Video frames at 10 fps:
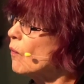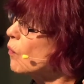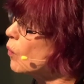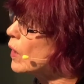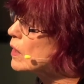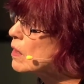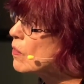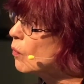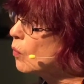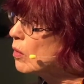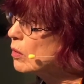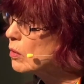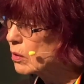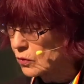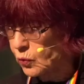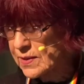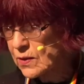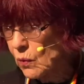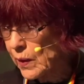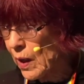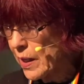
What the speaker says: What in the world? What's going on